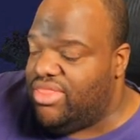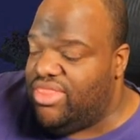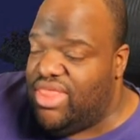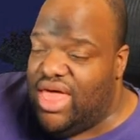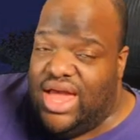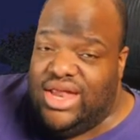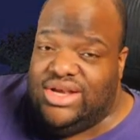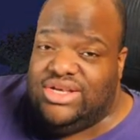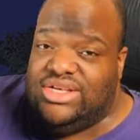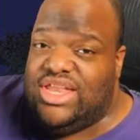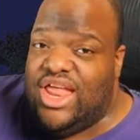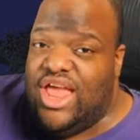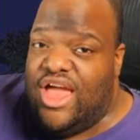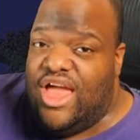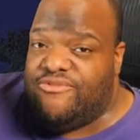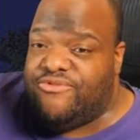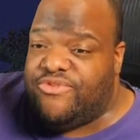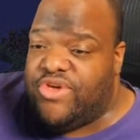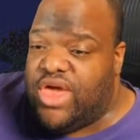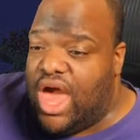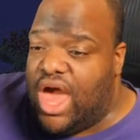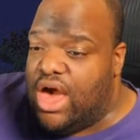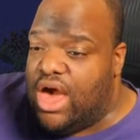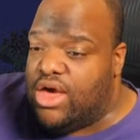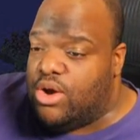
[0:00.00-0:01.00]
That
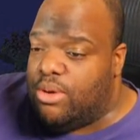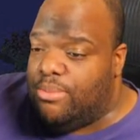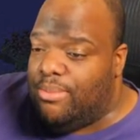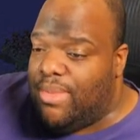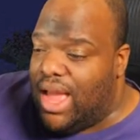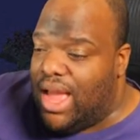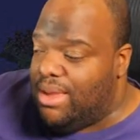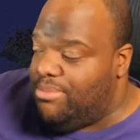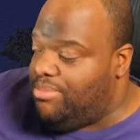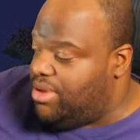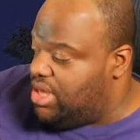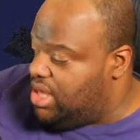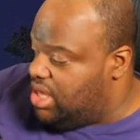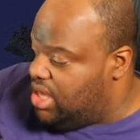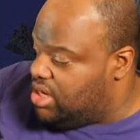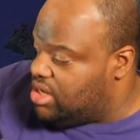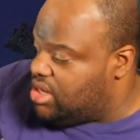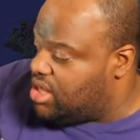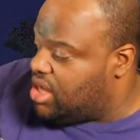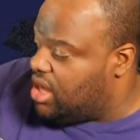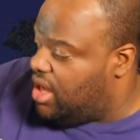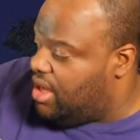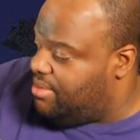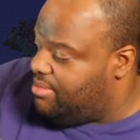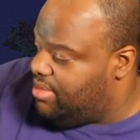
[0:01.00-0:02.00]
death counter might be
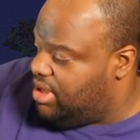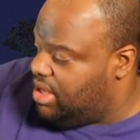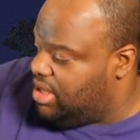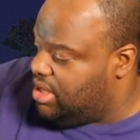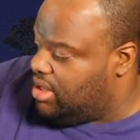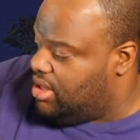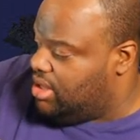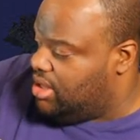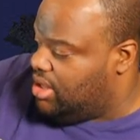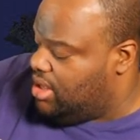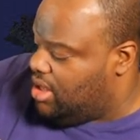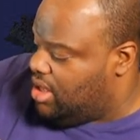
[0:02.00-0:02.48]
incoming.